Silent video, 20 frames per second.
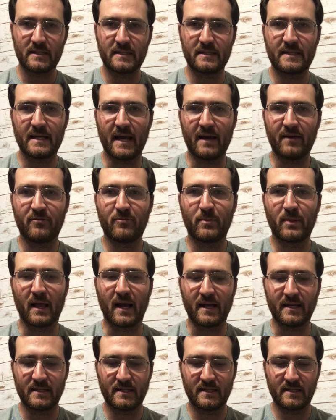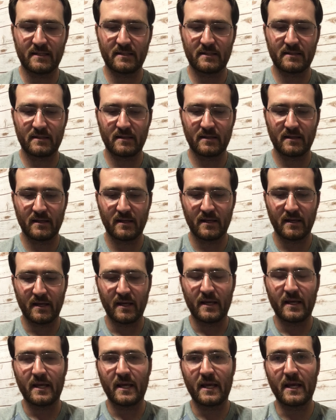deaf blindness,
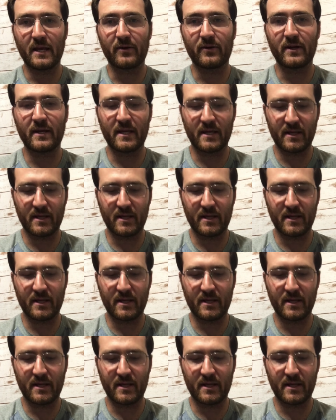hearing